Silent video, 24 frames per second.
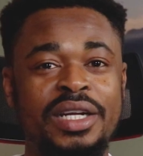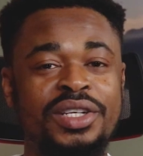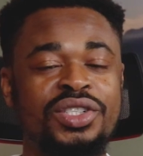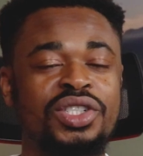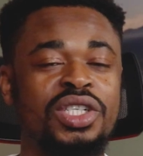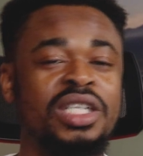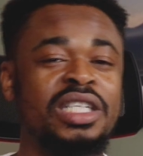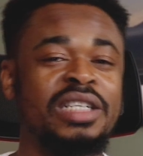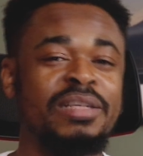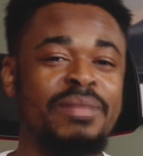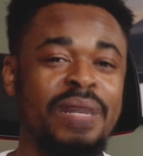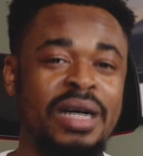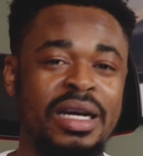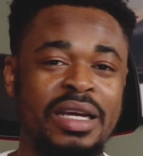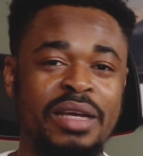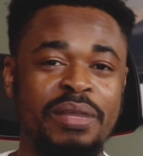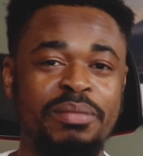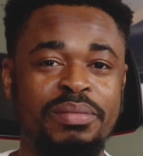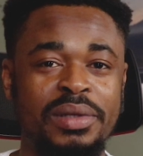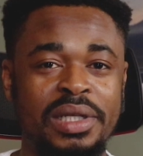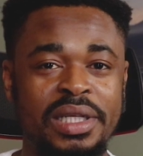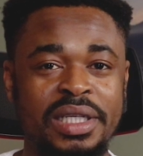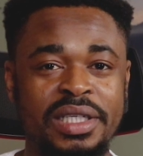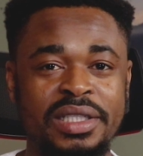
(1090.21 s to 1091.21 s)
edge in the
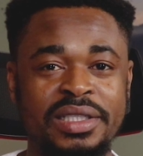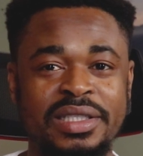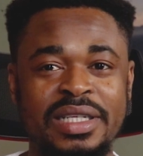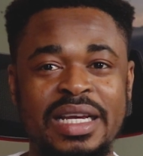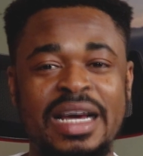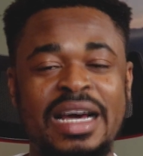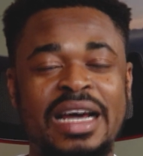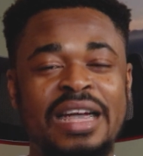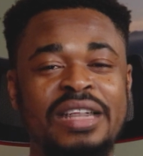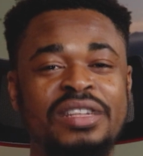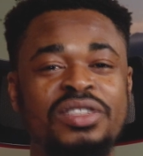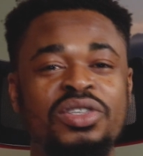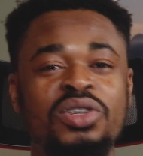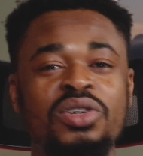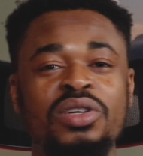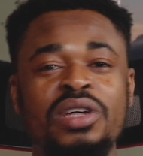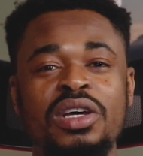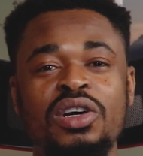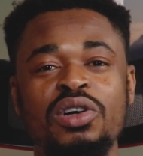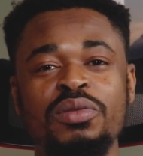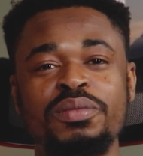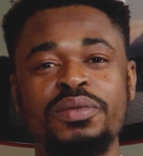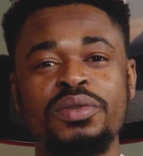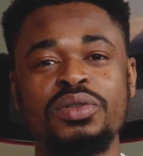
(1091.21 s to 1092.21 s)
marketplace, and it's going
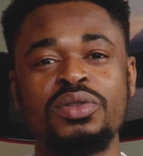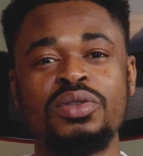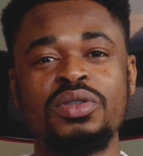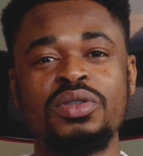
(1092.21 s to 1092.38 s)
to help